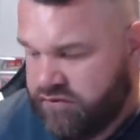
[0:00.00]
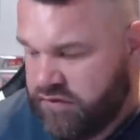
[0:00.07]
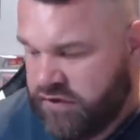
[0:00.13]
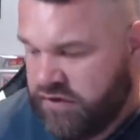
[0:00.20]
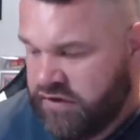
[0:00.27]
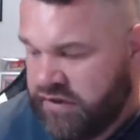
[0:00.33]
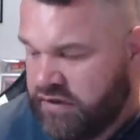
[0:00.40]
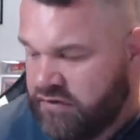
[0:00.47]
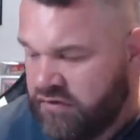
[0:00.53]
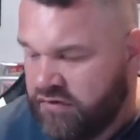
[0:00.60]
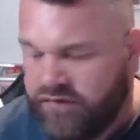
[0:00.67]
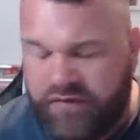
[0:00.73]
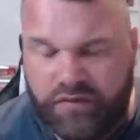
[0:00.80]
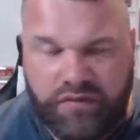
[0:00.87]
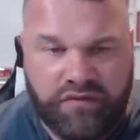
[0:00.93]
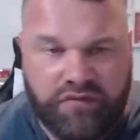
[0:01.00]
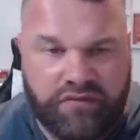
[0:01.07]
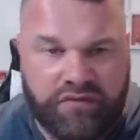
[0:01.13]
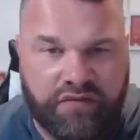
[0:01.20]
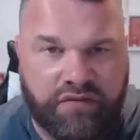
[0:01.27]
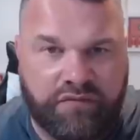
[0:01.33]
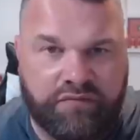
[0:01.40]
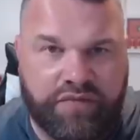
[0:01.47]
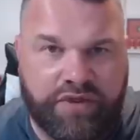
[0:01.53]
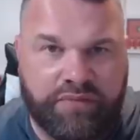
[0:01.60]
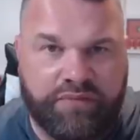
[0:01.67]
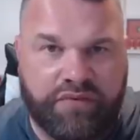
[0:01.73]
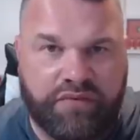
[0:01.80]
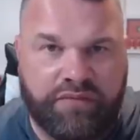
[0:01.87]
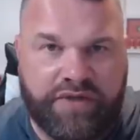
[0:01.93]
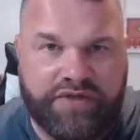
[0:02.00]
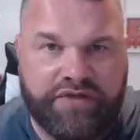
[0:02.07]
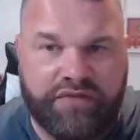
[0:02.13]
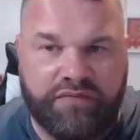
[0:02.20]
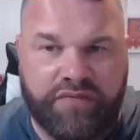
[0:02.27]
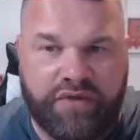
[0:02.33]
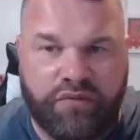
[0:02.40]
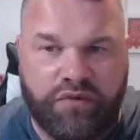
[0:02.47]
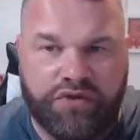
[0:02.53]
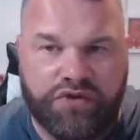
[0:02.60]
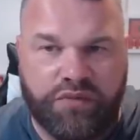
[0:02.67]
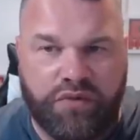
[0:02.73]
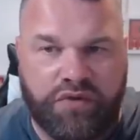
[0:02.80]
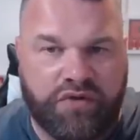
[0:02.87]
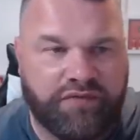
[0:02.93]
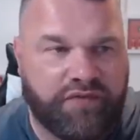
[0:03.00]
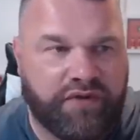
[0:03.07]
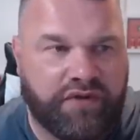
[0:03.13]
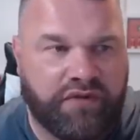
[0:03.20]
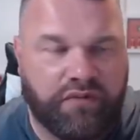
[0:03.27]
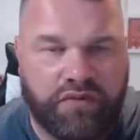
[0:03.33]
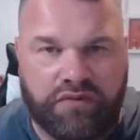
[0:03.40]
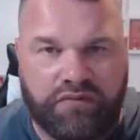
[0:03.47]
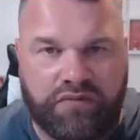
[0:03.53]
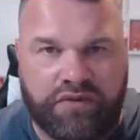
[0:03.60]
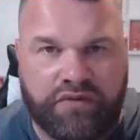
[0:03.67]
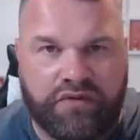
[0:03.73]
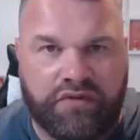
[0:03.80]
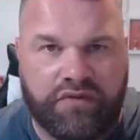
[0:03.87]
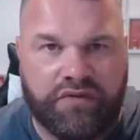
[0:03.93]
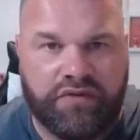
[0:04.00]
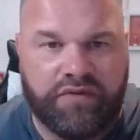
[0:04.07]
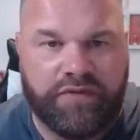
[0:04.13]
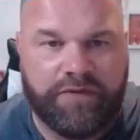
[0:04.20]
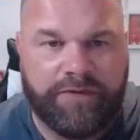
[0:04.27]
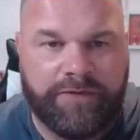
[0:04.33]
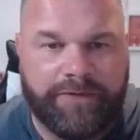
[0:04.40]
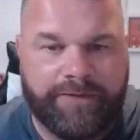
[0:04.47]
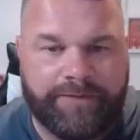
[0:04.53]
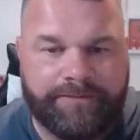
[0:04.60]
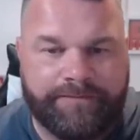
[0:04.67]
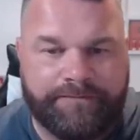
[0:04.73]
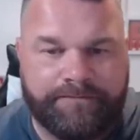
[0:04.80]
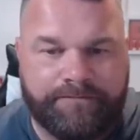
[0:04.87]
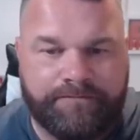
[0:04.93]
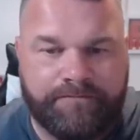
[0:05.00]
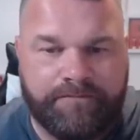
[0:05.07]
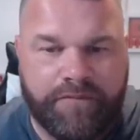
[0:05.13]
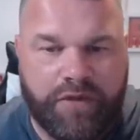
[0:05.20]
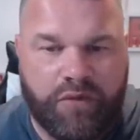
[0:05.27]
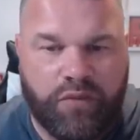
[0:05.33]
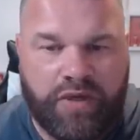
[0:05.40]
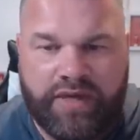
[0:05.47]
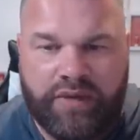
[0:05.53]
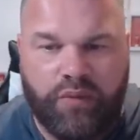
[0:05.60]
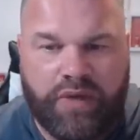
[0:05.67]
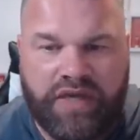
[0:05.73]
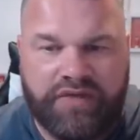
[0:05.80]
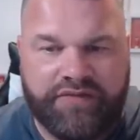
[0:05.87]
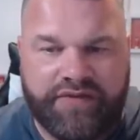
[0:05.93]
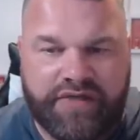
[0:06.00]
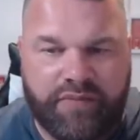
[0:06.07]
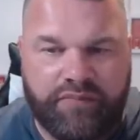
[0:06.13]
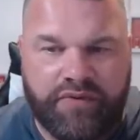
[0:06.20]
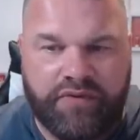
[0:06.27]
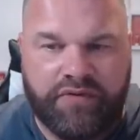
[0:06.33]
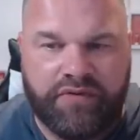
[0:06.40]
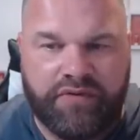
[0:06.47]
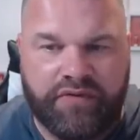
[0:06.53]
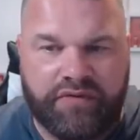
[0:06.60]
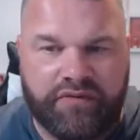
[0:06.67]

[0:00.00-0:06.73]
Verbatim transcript: Again, another, you know, people are messaging me, what's going off, Neil, what, you know, why has this happened?